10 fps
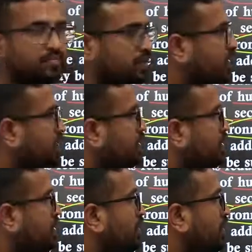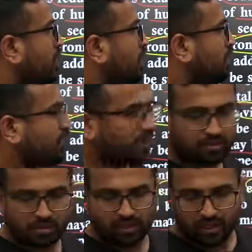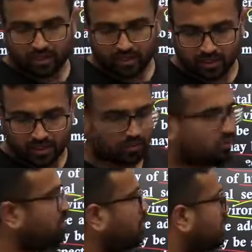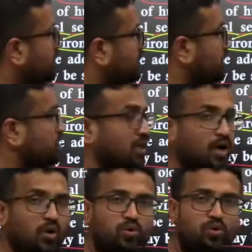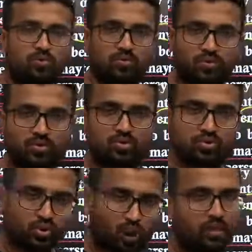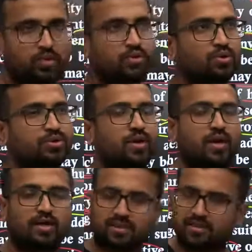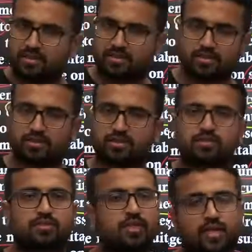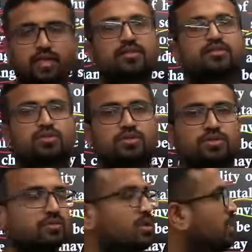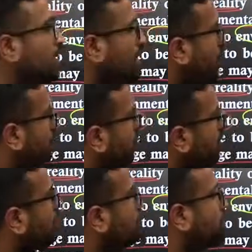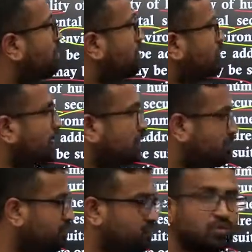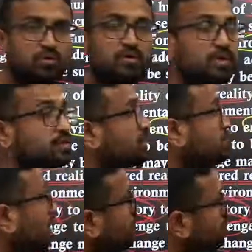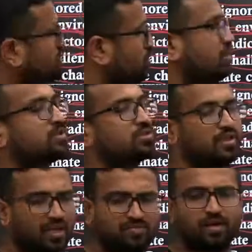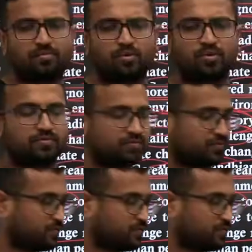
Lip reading: Right? Here, I really want to discuss how to, solve this question rather than just taking these questions. I want to discuss how to solve this question. That is why I'm going